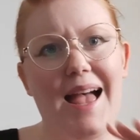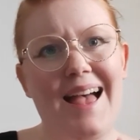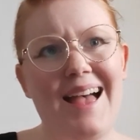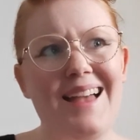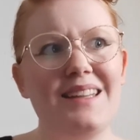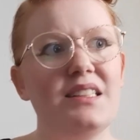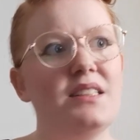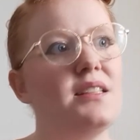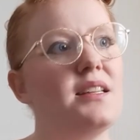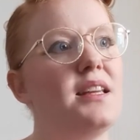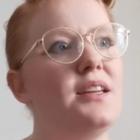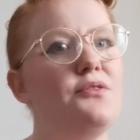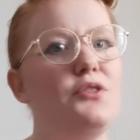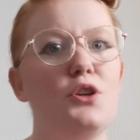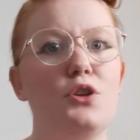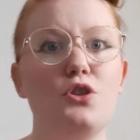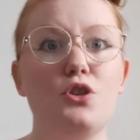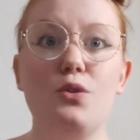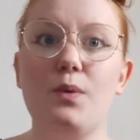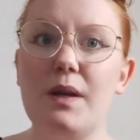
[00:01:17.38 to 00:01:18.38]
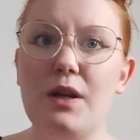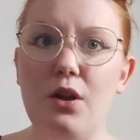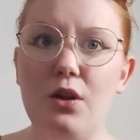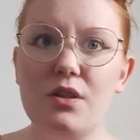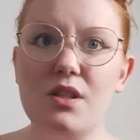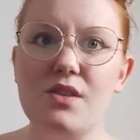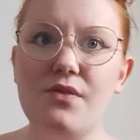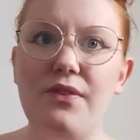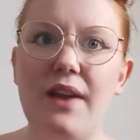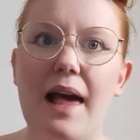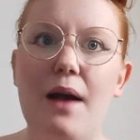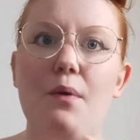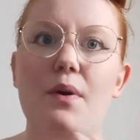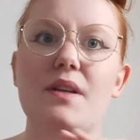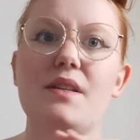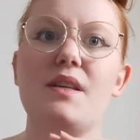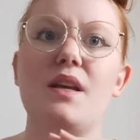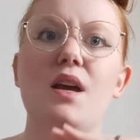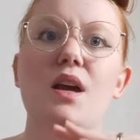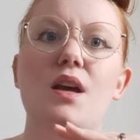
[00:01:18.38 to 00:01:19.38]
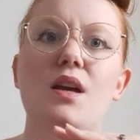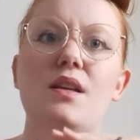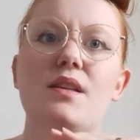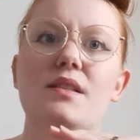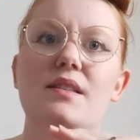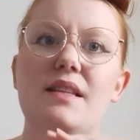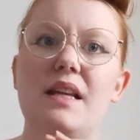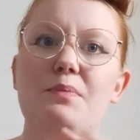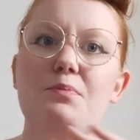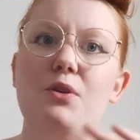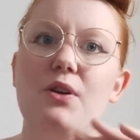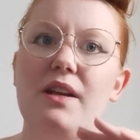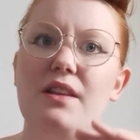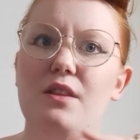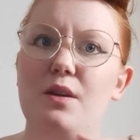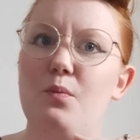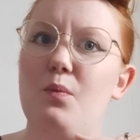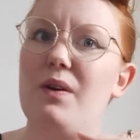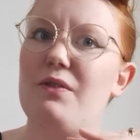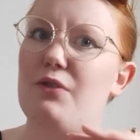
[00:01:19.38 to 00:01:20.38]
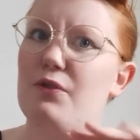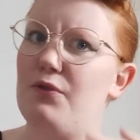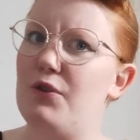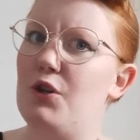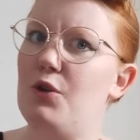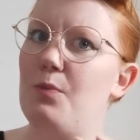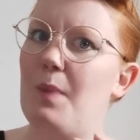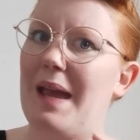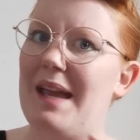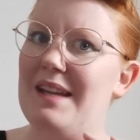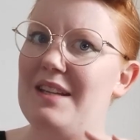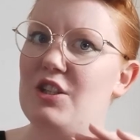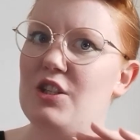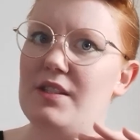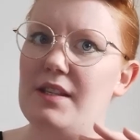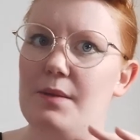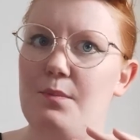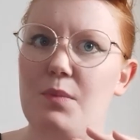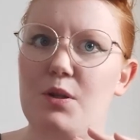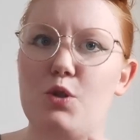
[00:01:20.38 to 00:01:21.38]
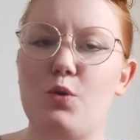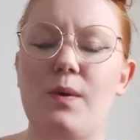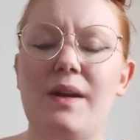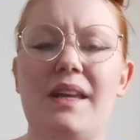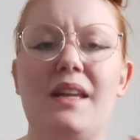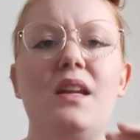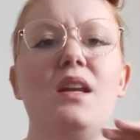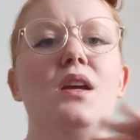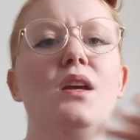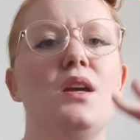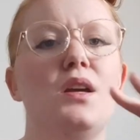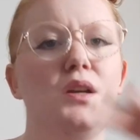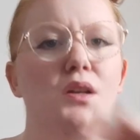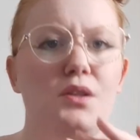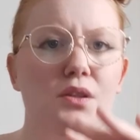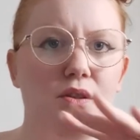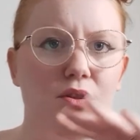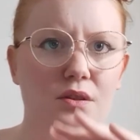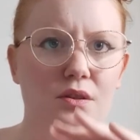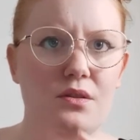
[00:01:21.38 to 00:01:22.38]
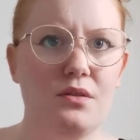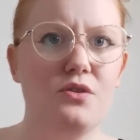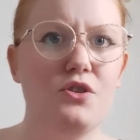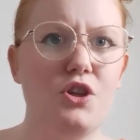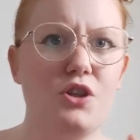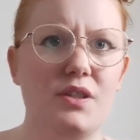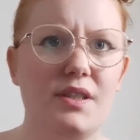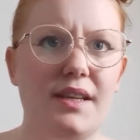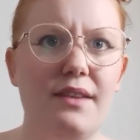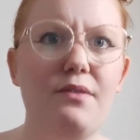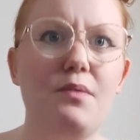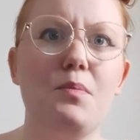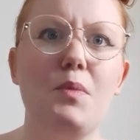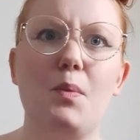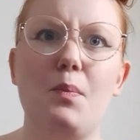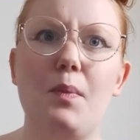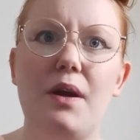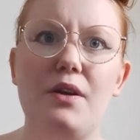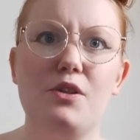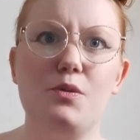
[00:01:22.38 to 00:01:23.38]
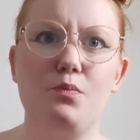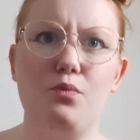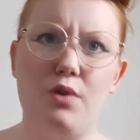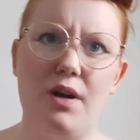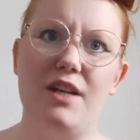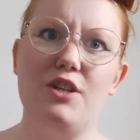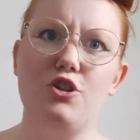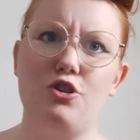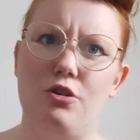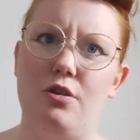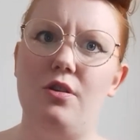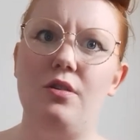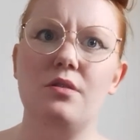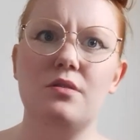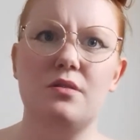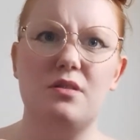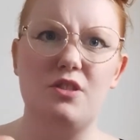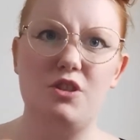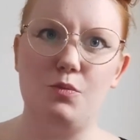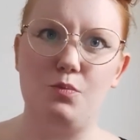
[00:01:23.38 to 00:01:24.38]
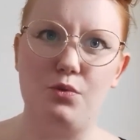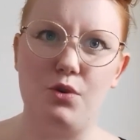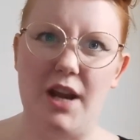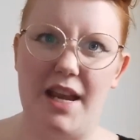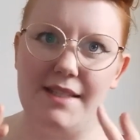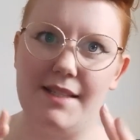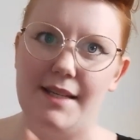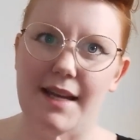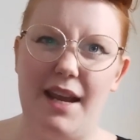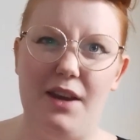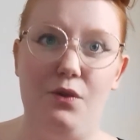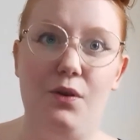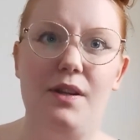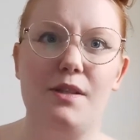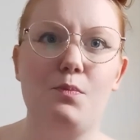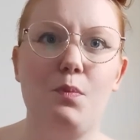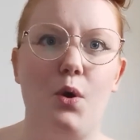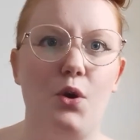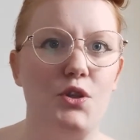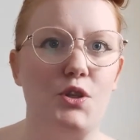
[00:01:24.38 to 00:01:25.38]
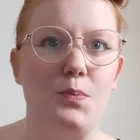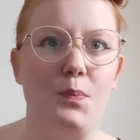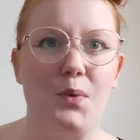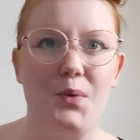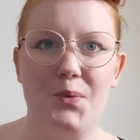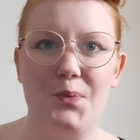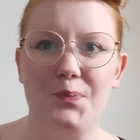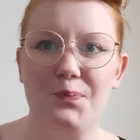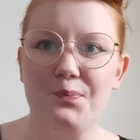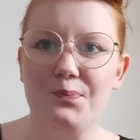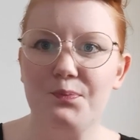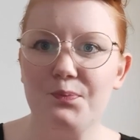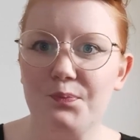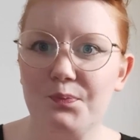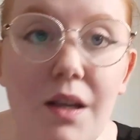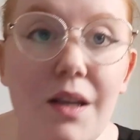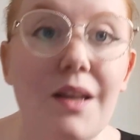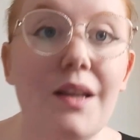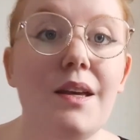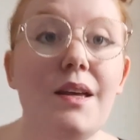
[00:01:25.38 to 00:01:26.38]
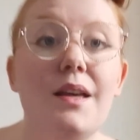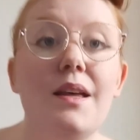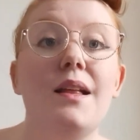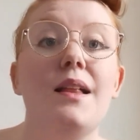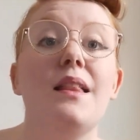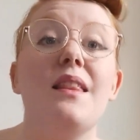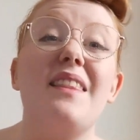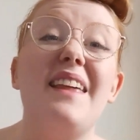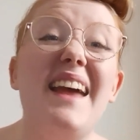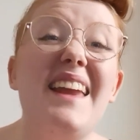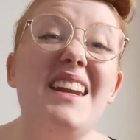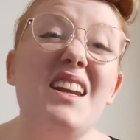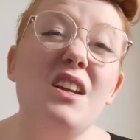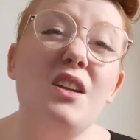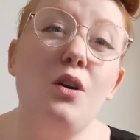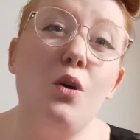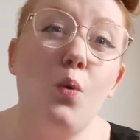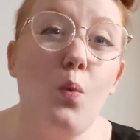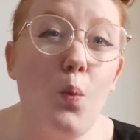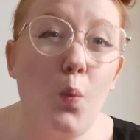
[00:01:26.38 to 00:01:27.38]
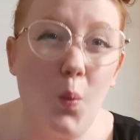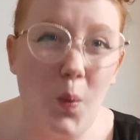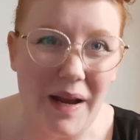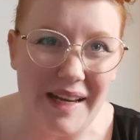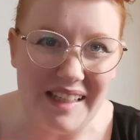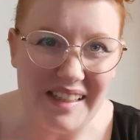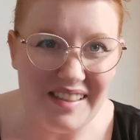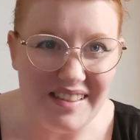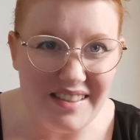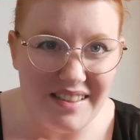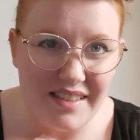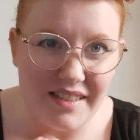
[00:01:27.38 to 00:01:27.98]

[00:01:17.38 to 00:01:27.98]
and if you're doing lots of flowers, separate them with a few pages in between, just to give them the most pressure to press down as possible. Then wait.